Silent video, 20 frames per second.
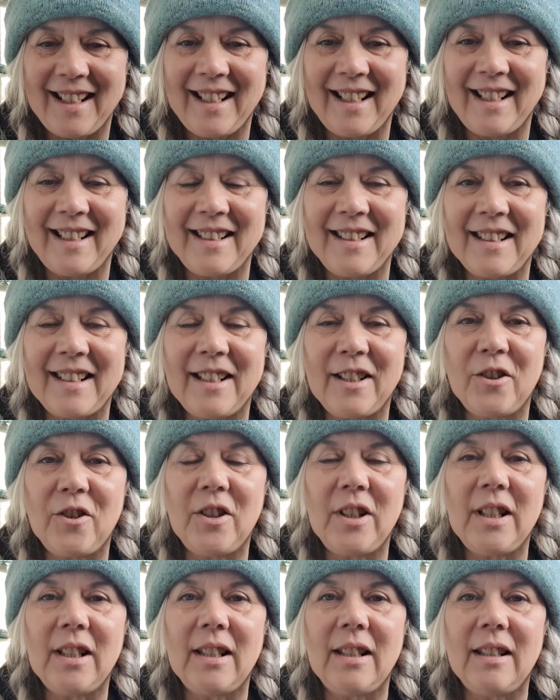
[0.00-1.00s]
And
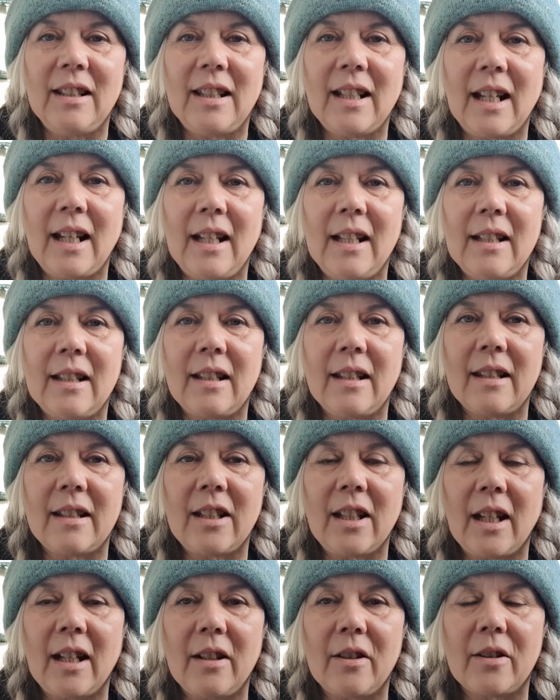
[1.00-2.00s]
she dyed, this
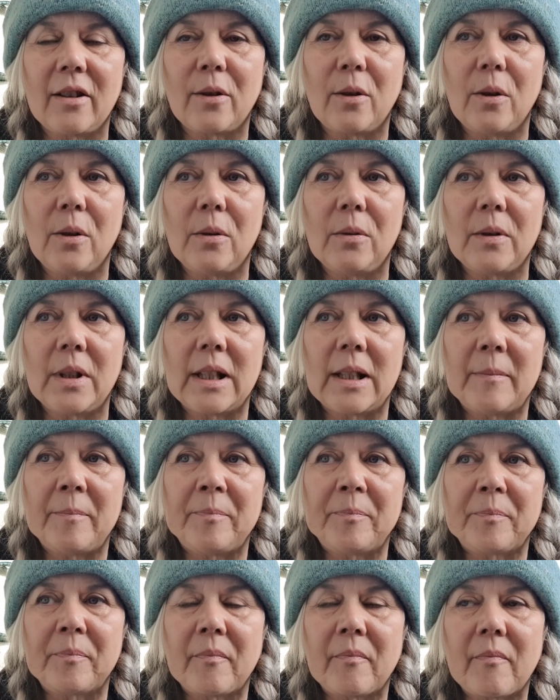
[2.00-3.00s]
yarn is called
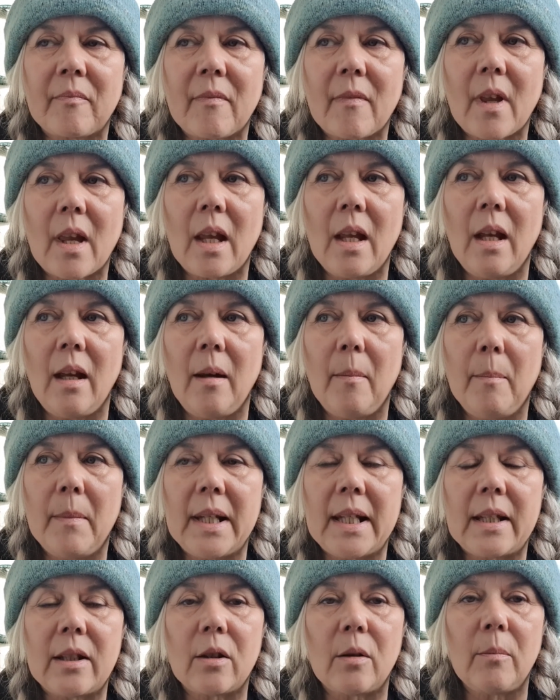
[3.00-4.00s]

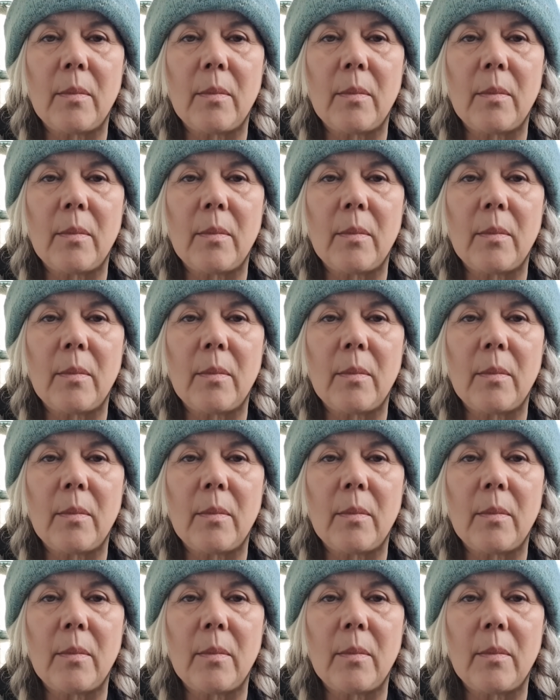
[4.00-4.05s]
Mr.